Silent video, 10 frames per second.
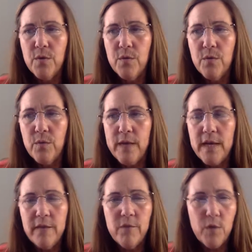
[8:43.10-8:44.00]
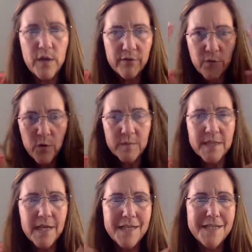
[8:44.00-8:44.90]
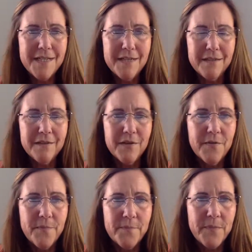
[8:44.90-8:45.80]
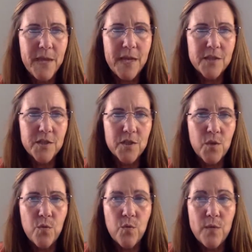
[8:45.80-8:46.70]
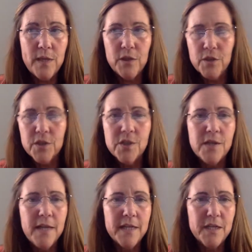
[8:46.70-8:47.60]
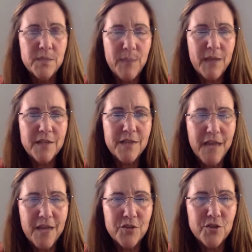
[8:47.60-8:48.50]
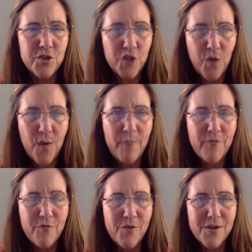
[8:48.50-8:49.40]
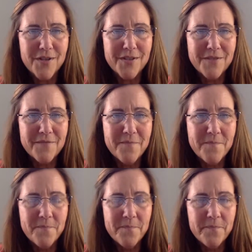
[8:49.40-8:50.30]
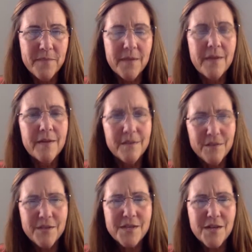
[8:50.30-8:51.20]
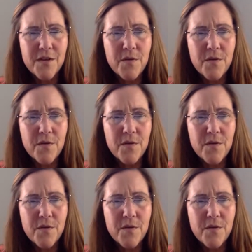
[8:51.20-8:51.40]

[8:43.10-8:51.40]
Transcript: we have already formed an idea. And so we look and expect that to show up for us. Good luck